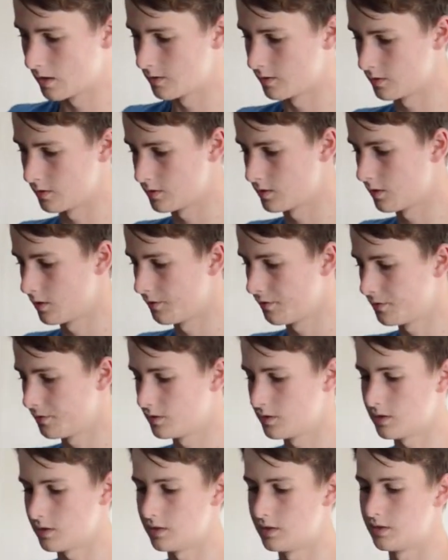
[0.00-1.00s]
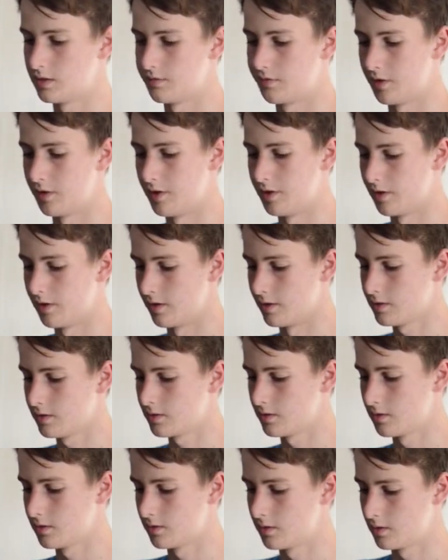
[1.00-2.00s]
the surface is very
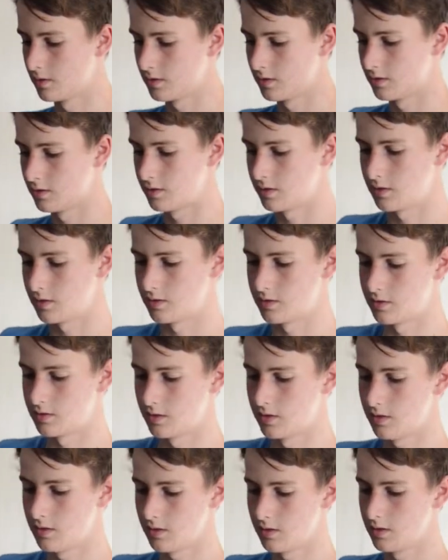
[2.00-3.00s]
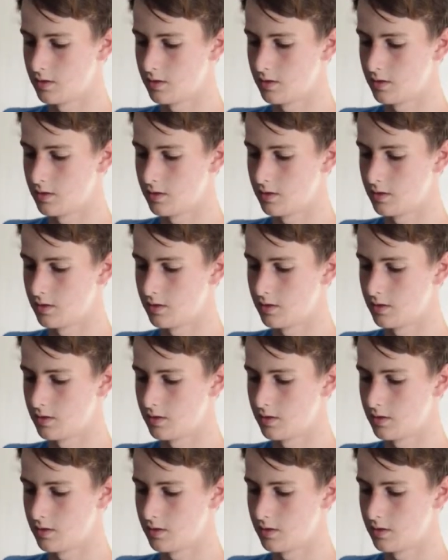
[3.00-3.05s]
nice as you can see